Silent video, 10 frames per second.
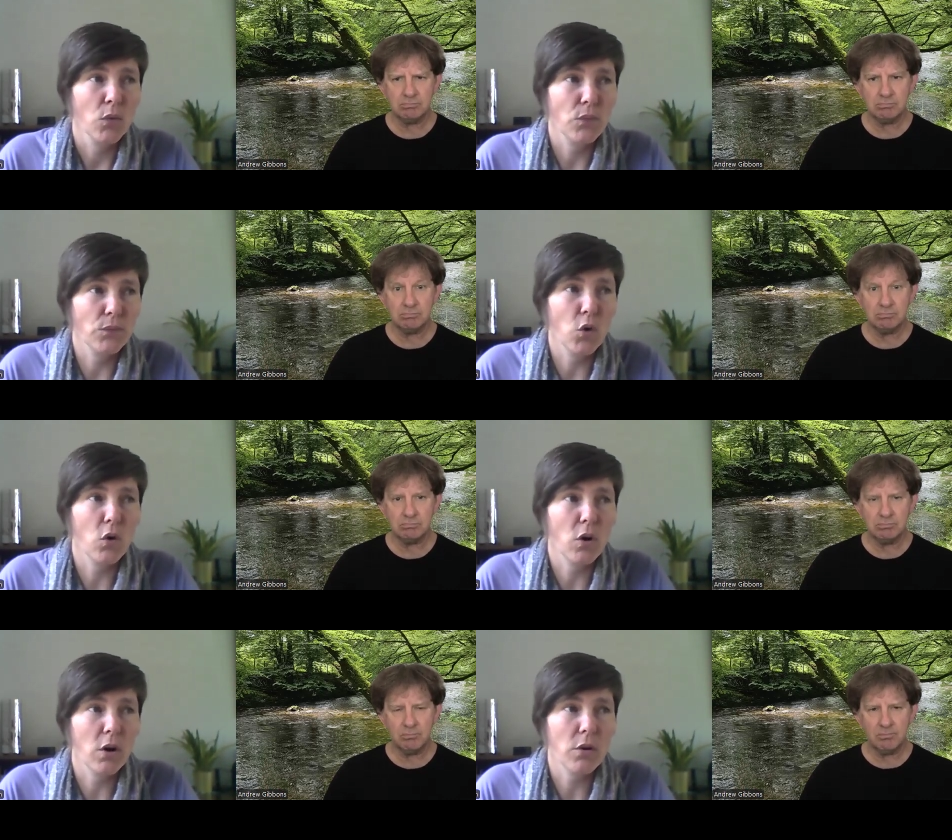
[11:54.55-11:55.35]

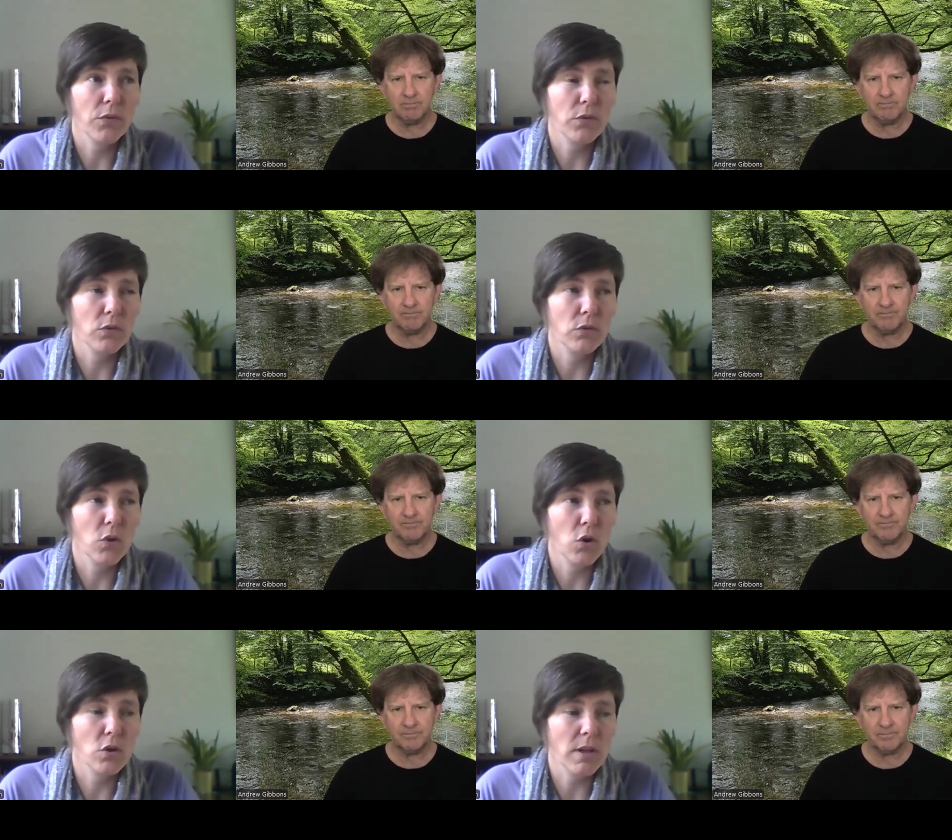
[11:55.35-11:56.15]
Speaker 1: for
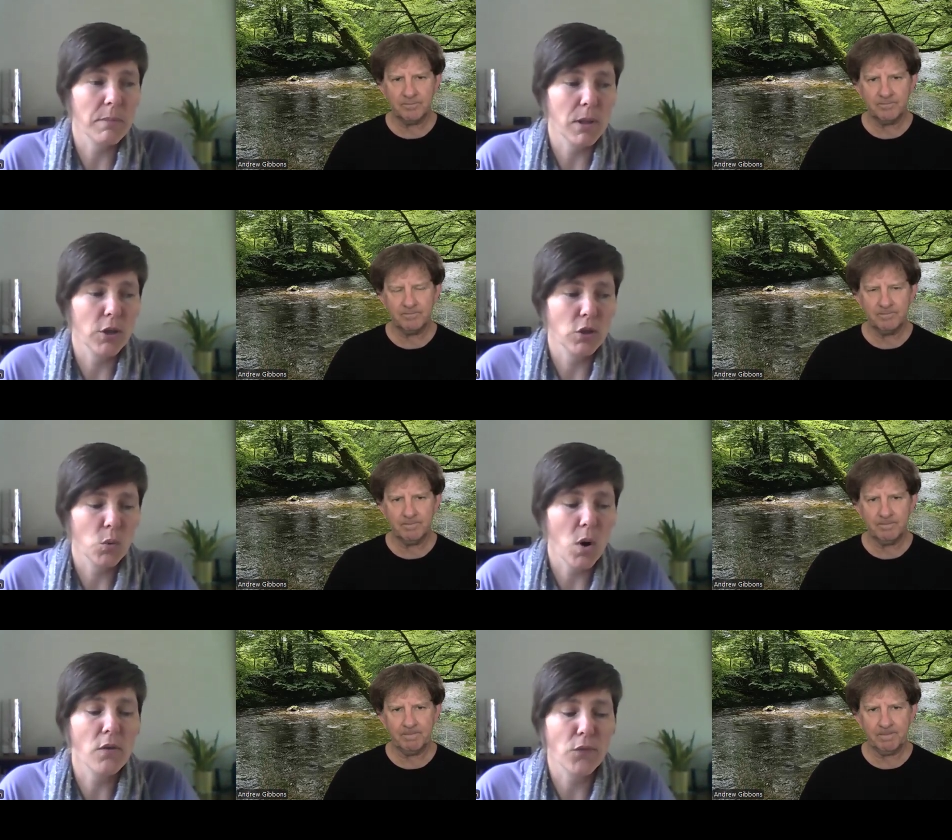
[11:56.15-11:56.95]
those employers
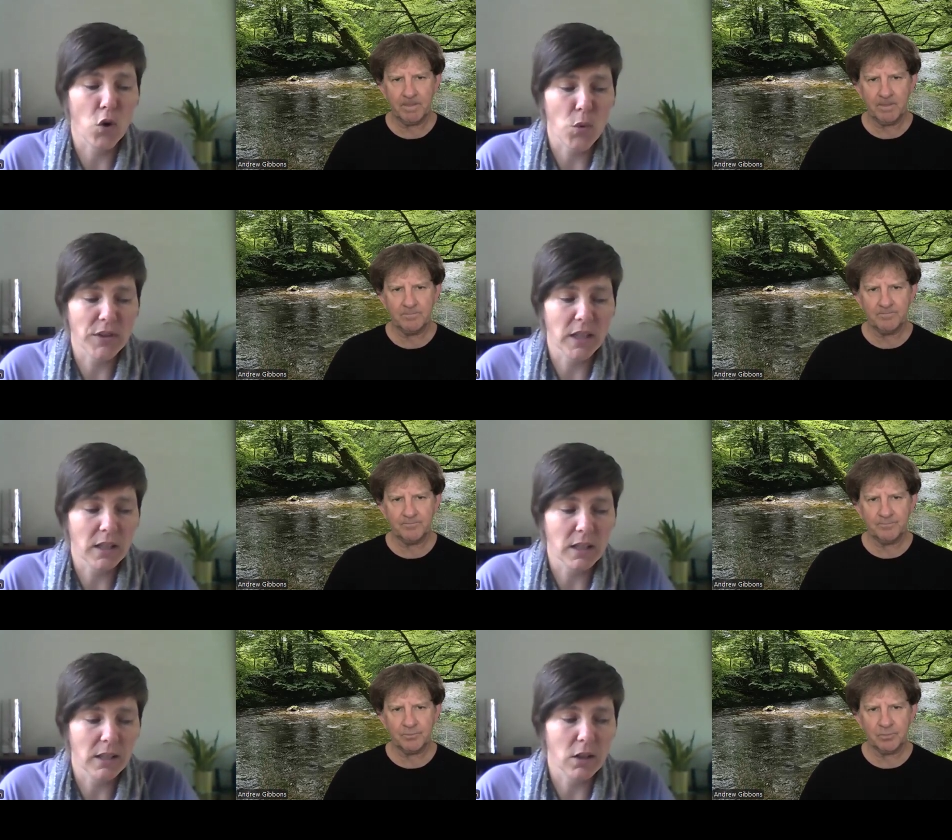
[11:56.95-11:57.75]
who are forward
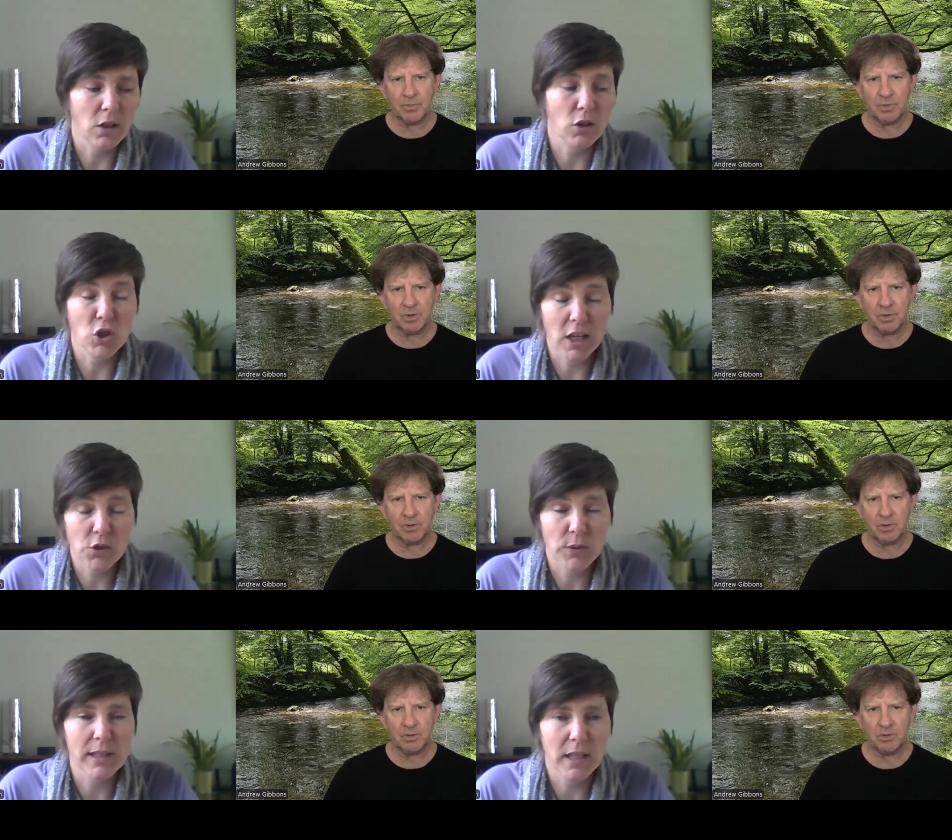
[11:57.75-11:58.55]
thinking and are
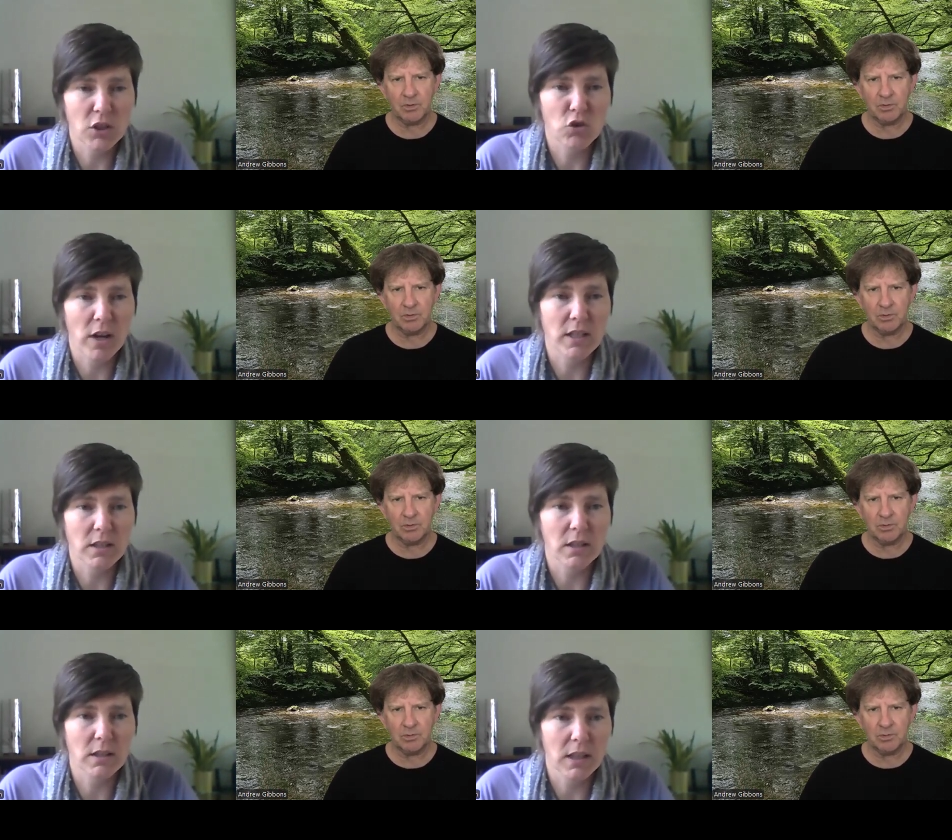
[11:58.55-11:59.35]
genuinely
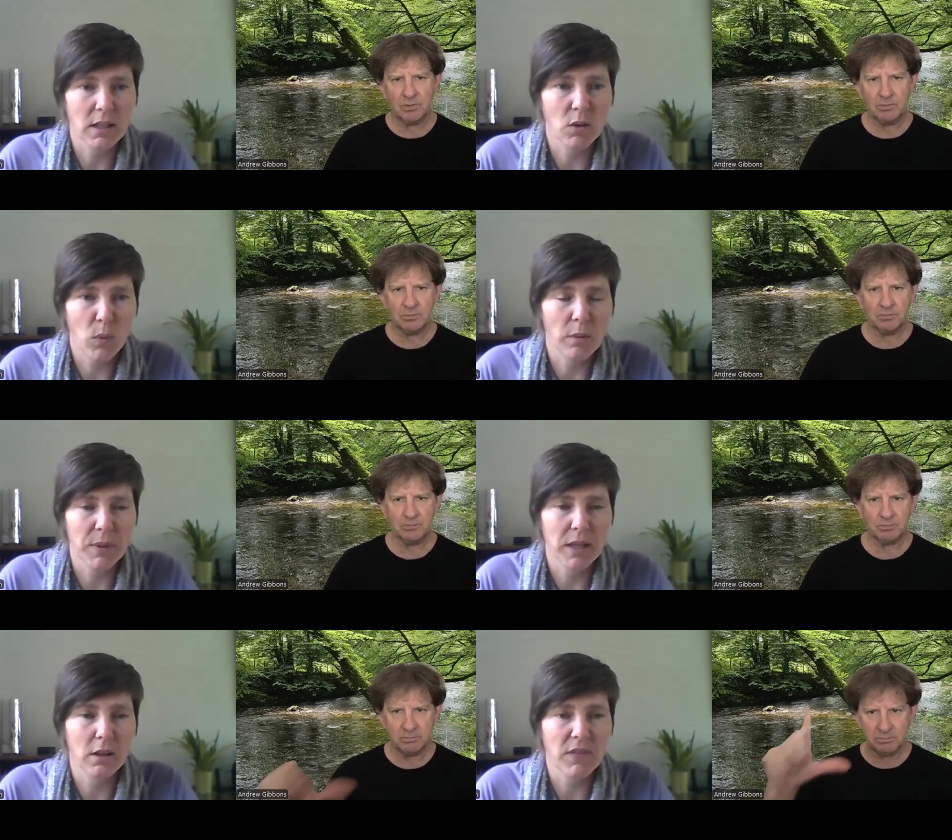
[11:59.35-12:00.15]
interested in the
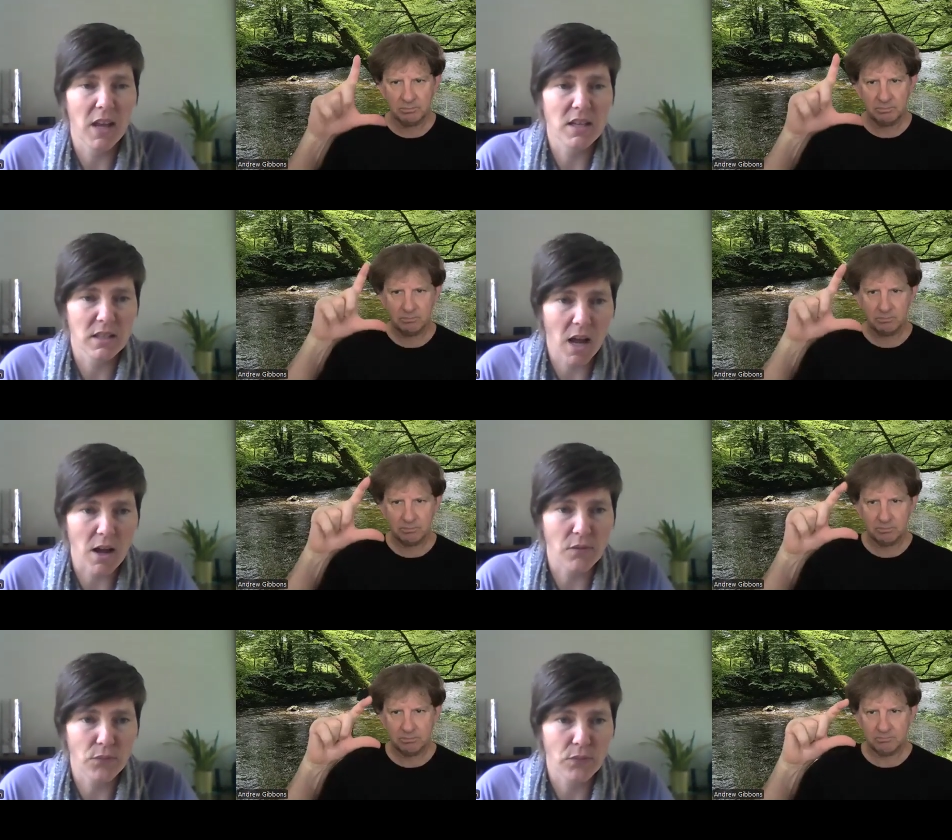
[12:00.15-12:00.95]
well-being of their
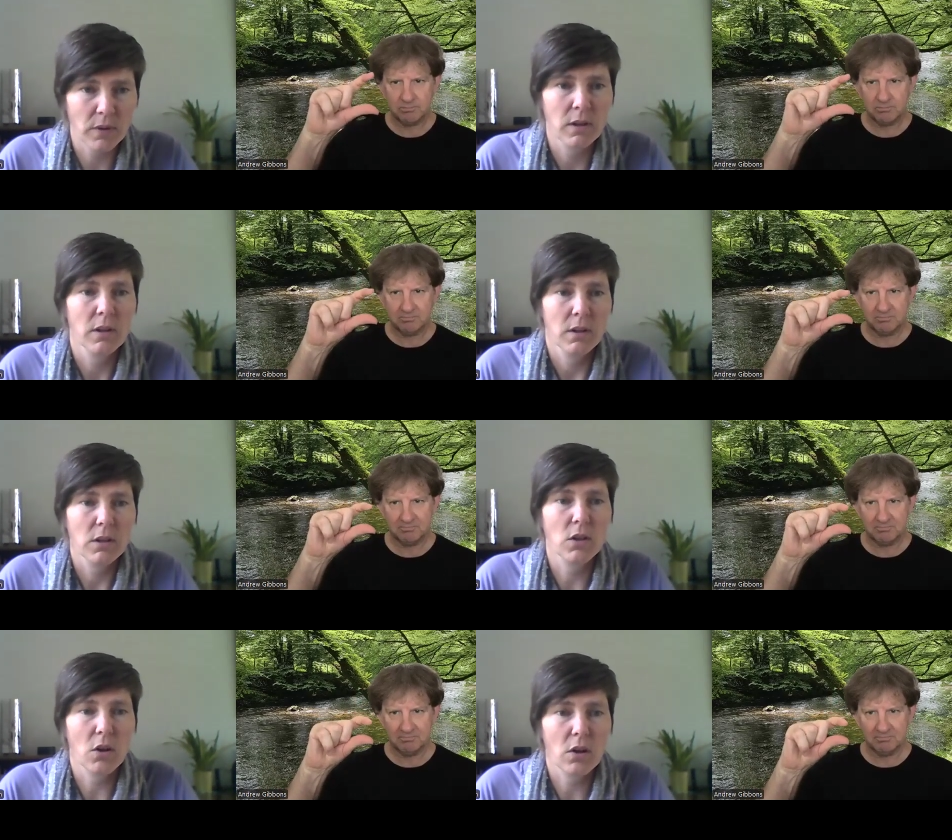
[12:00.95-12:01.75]
staff
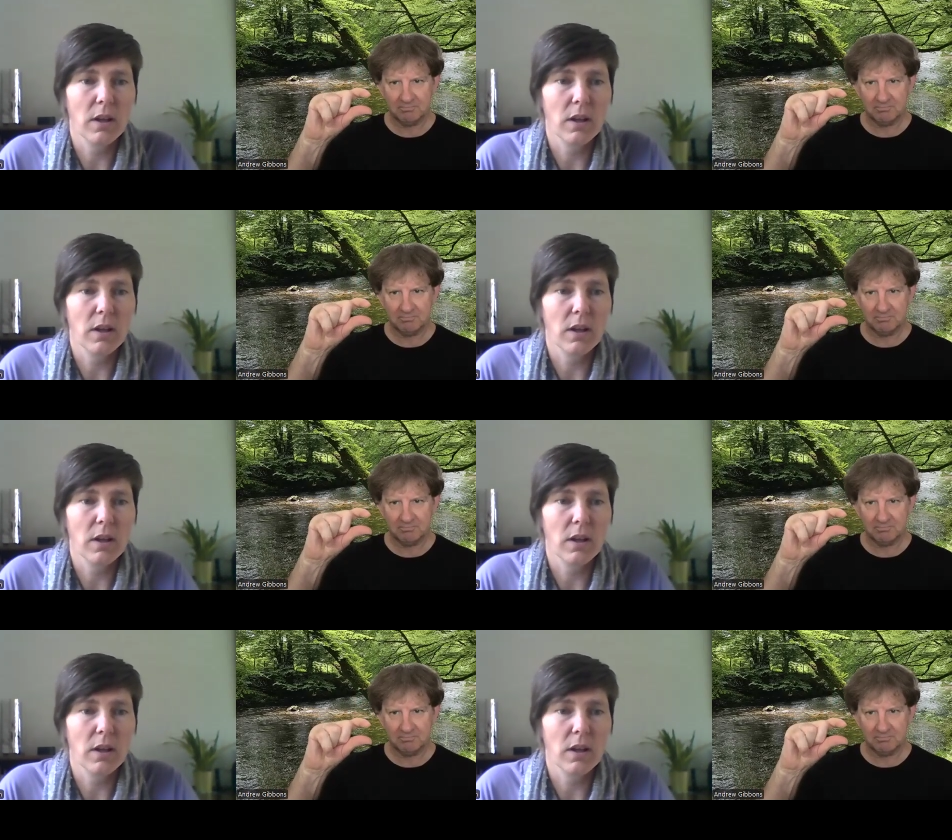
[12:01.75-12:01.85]
you know